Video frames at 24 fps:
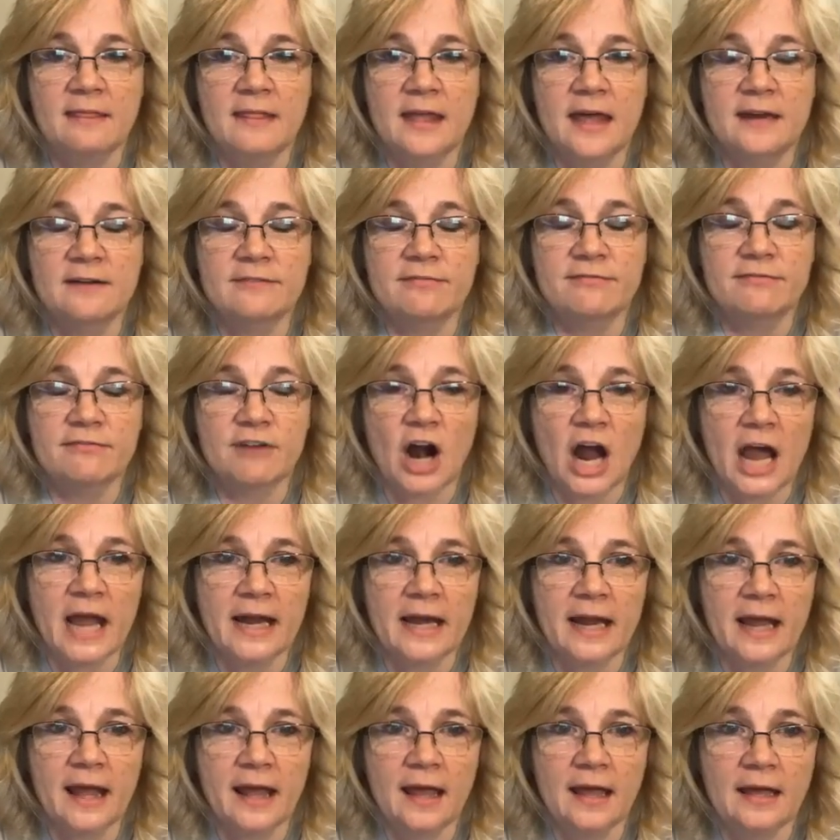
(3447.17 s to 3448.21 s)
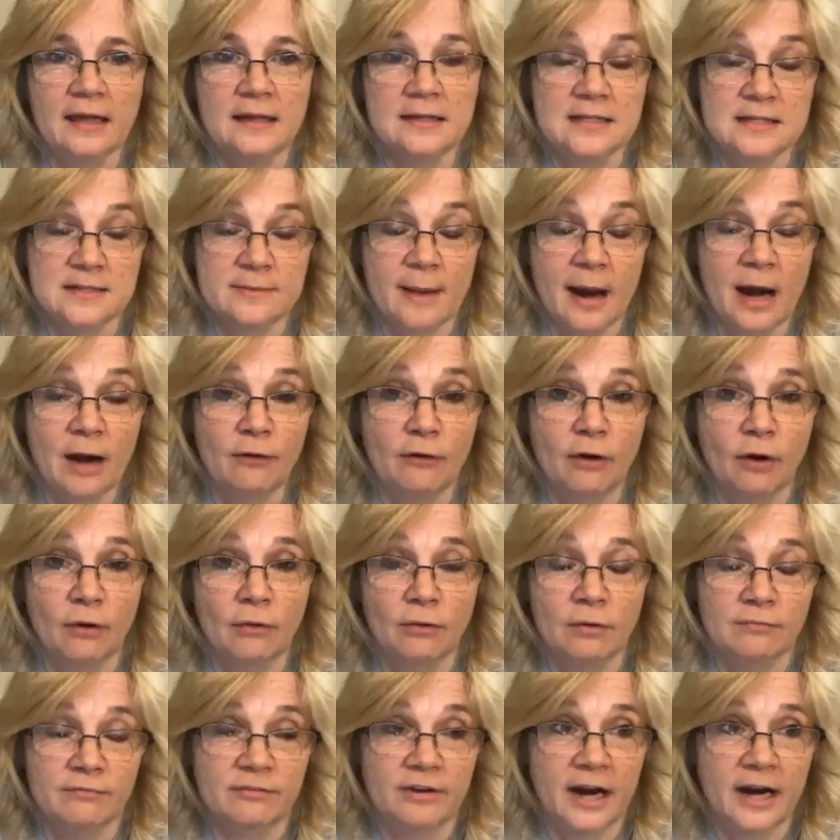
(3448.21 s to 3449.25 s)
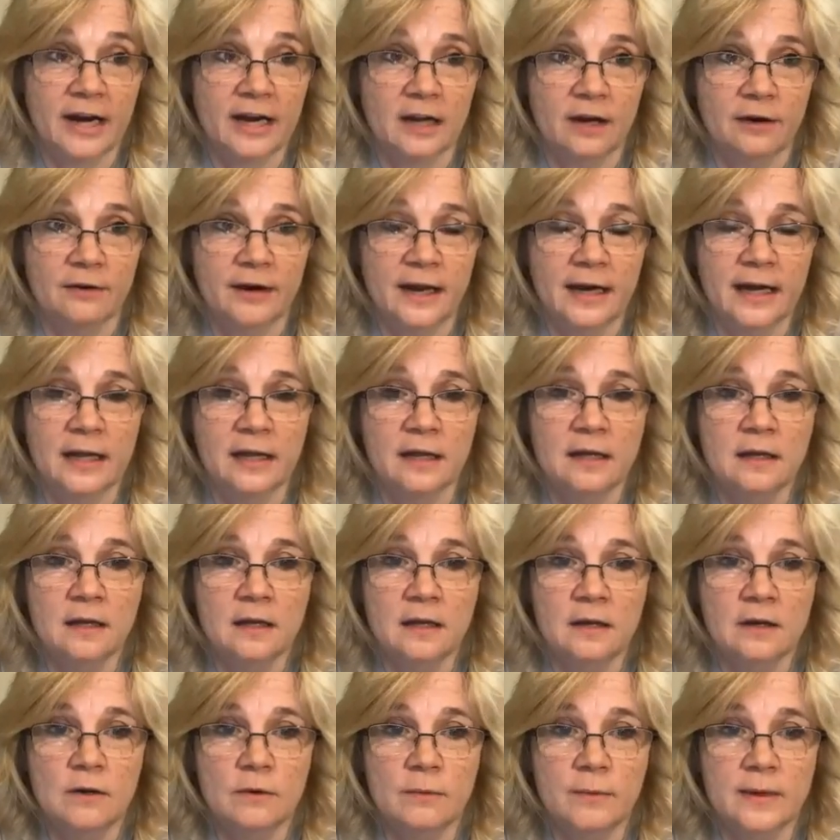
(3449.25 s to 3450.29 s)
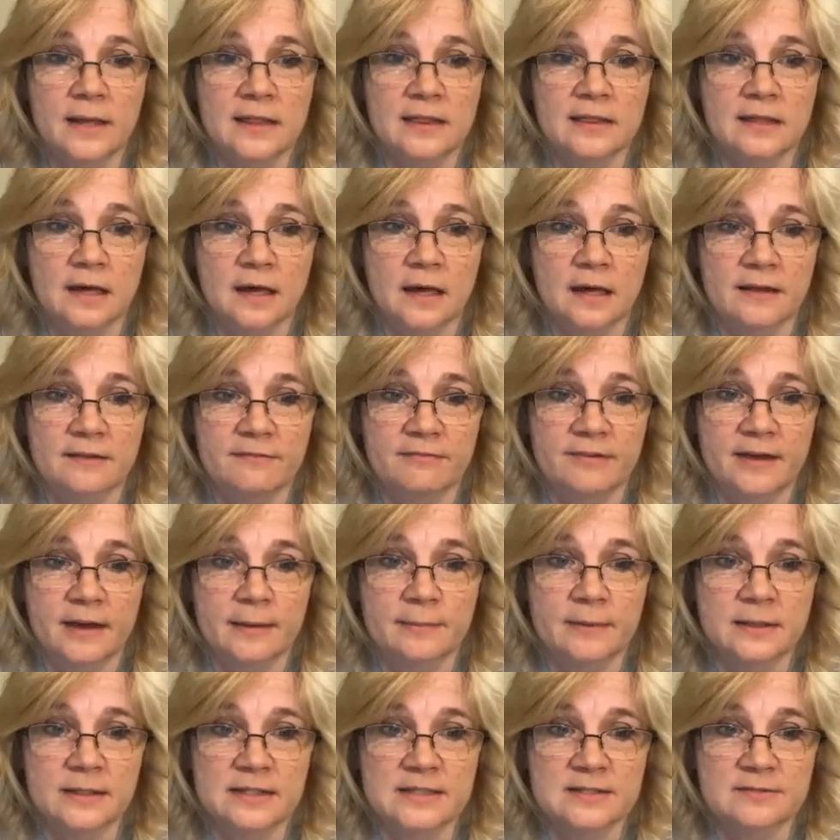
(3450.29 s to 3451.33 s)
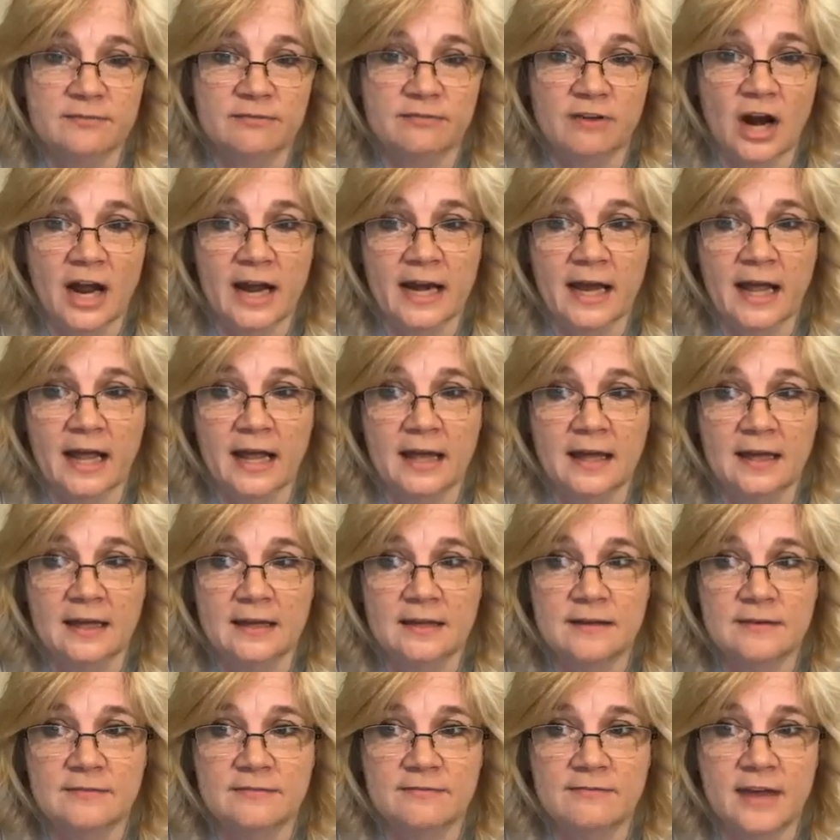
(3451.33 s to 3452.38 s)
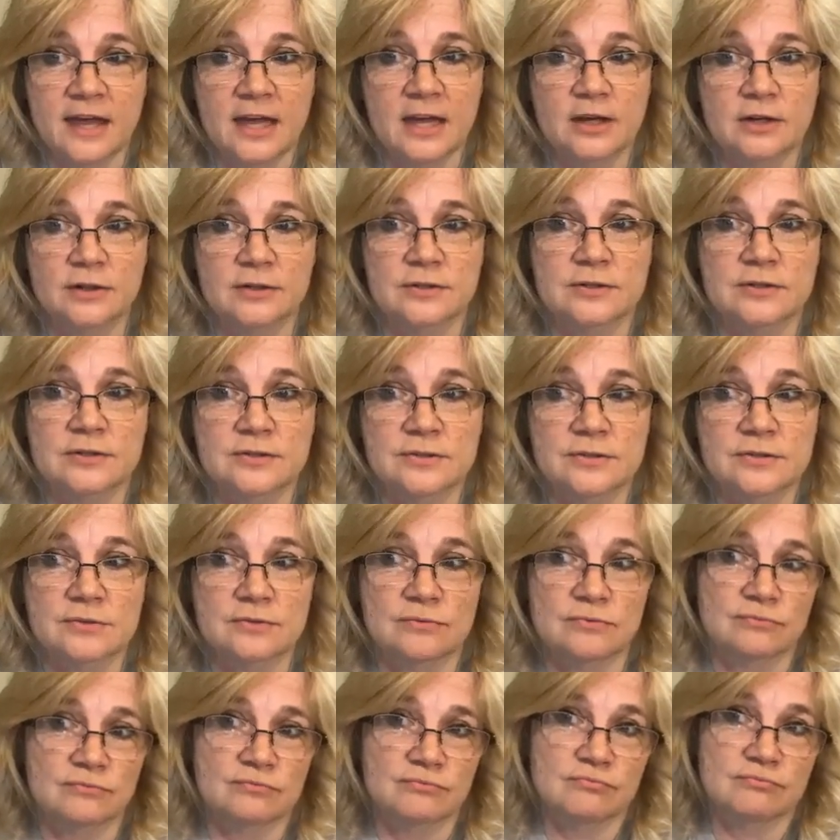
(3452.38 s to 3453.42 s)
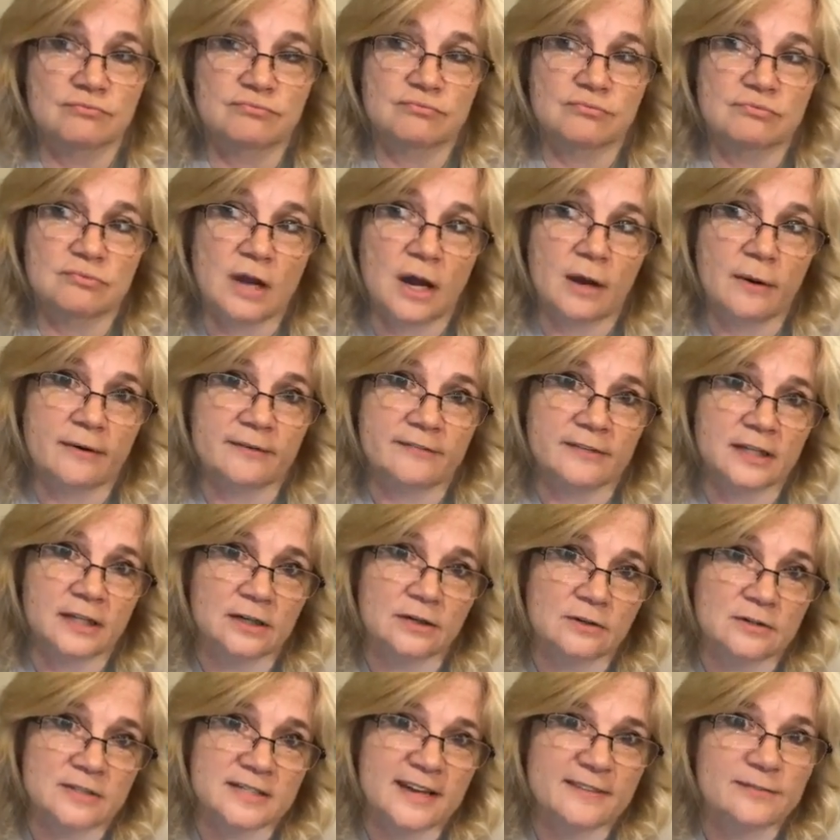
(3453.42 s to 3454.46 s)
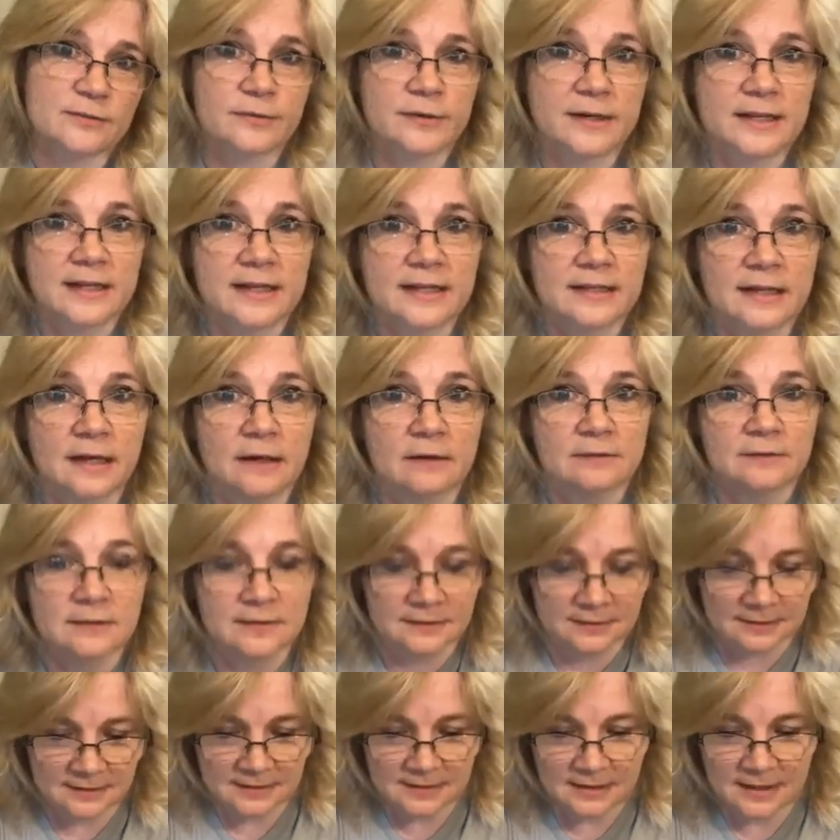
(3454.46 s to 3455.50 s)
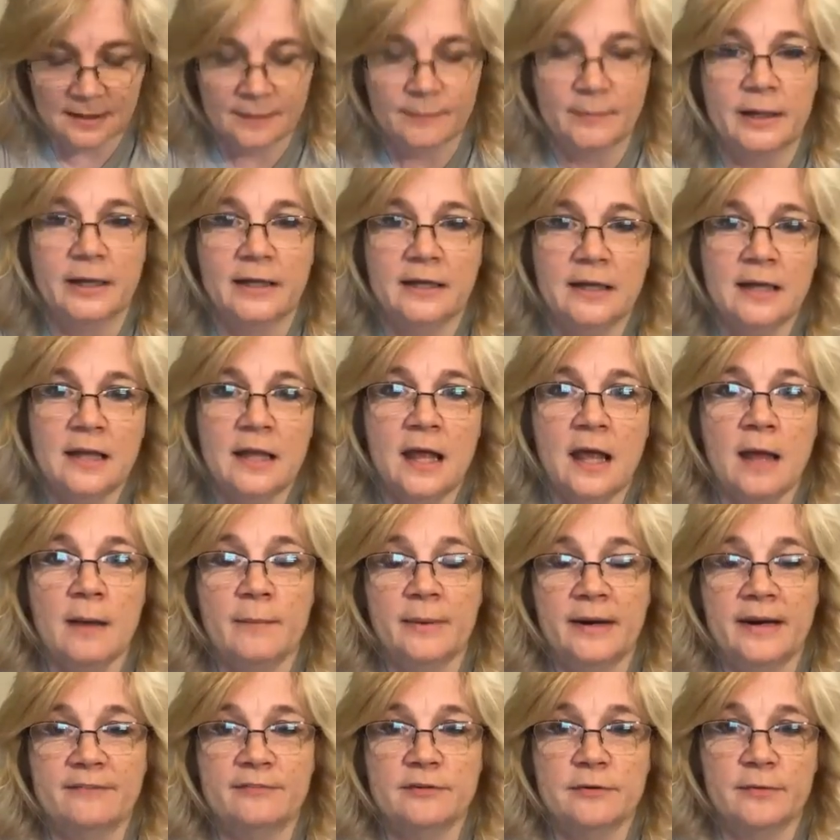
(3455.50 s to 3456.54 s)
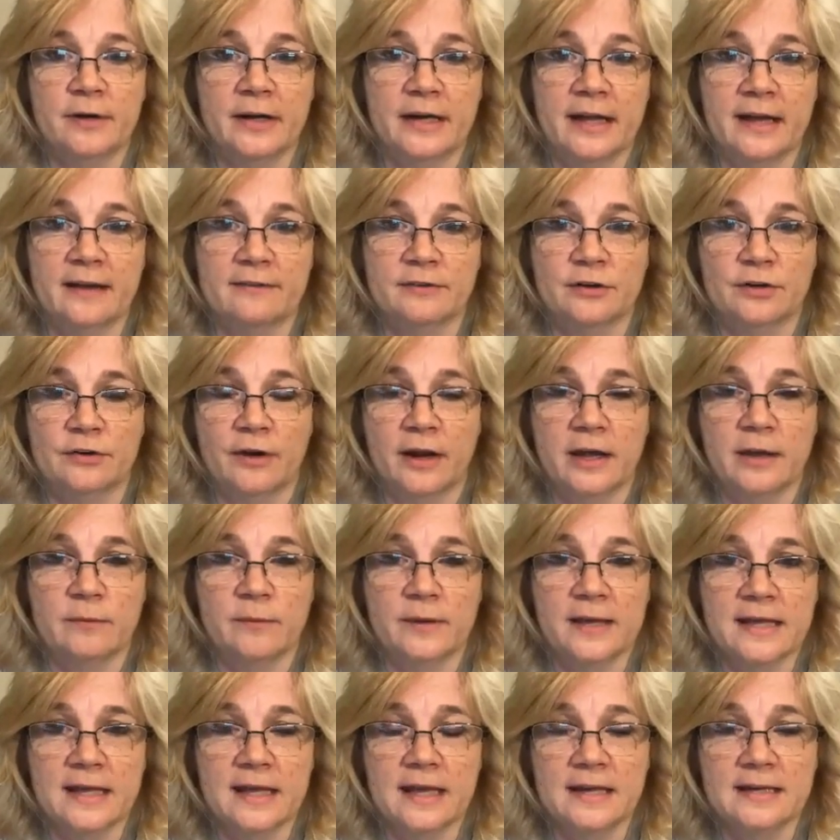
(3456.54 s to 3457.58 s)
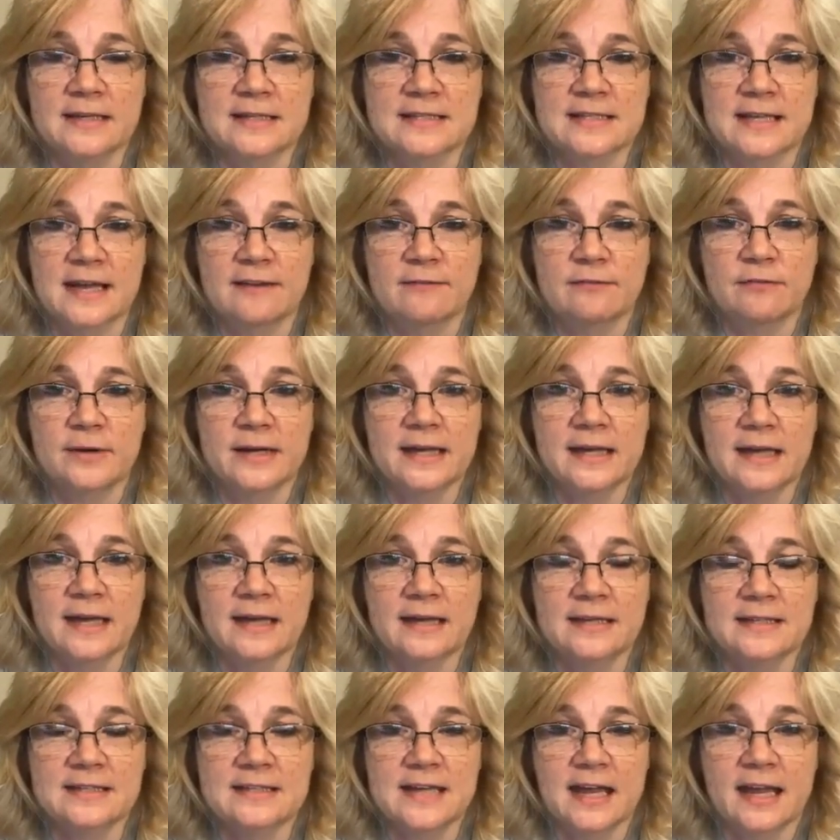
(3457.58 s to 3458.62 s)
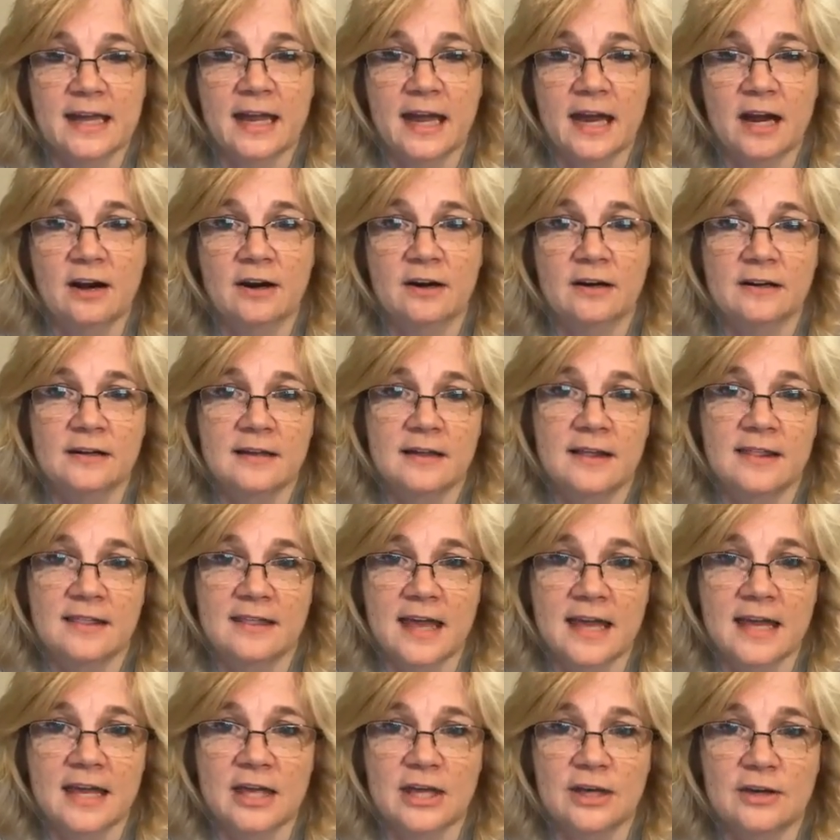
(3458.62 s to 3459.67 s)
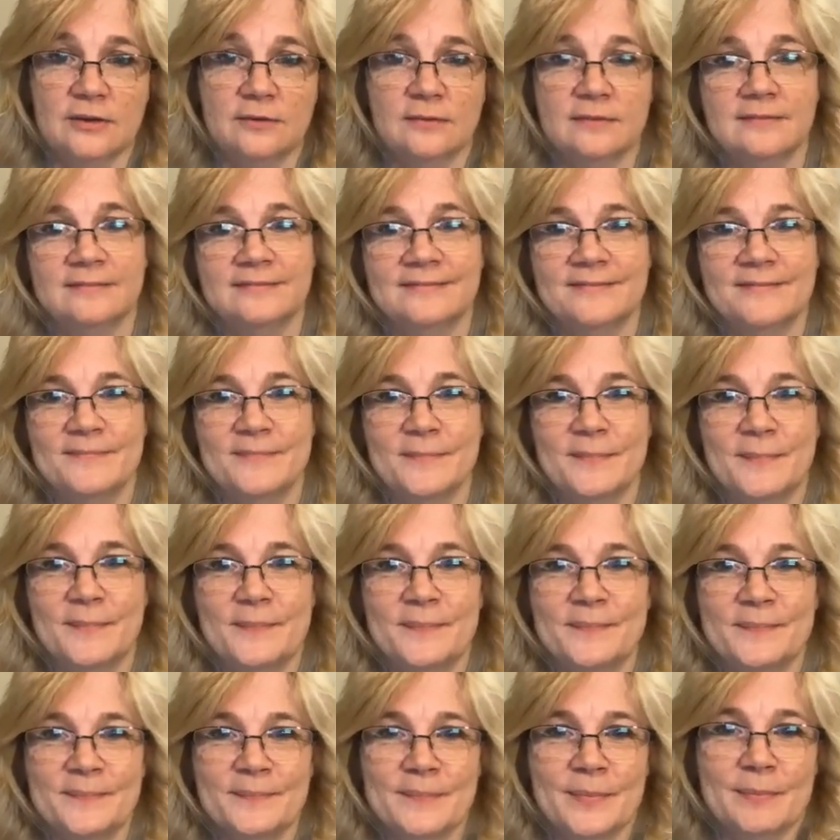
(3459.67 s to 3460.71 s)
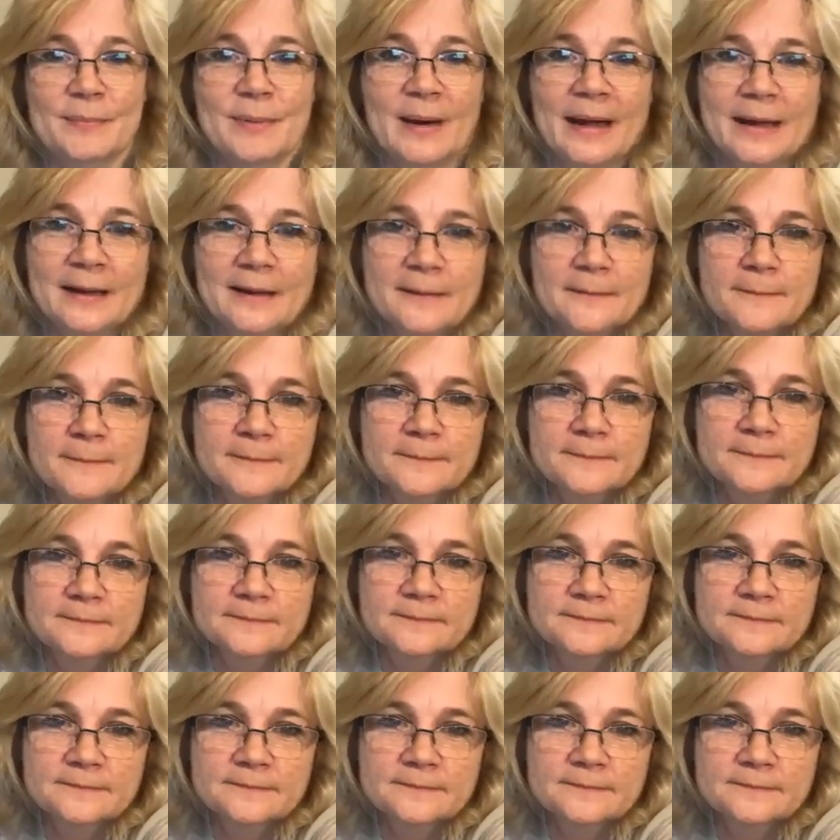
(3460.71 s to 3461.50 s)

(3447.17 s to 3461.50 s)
and then Friday already, with the Fabulous Friday Fakers, however that goes. I have to write that down. But everyone have a great weekend, a safe weekend, and take care. Thank you. Bye-bye.